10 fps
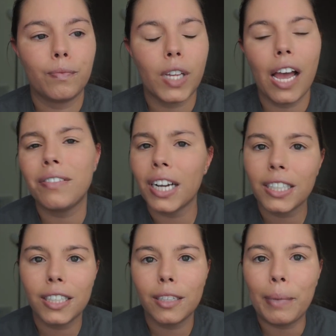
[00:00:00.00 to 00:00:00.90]

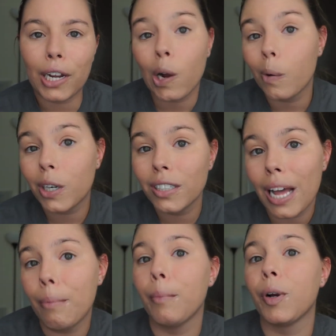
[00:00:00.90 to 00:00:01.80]
texted my coworkers
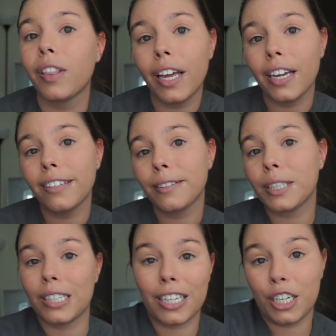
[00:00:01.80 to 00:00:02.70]
happy birthdays
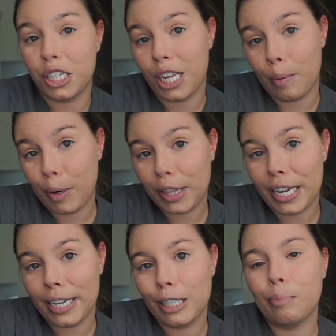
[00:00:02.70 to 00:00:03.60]
because they just had
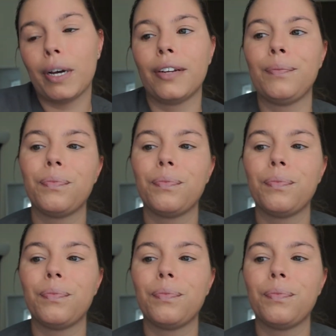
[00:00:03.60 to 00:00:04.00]
birthdays, but